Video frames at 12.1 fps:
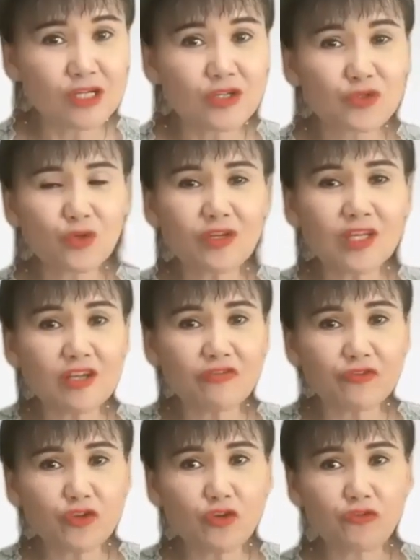So if
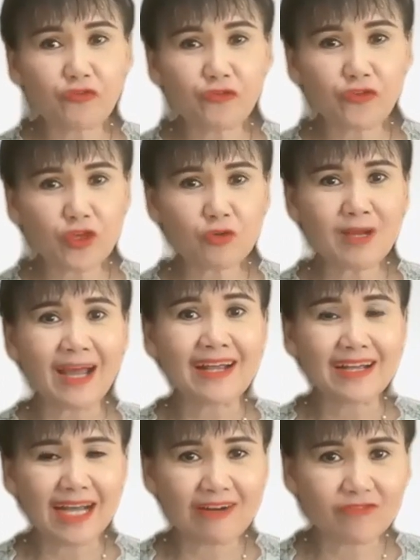you feel
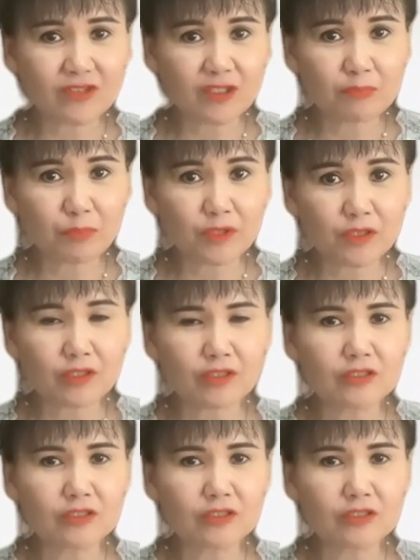uncomfortable,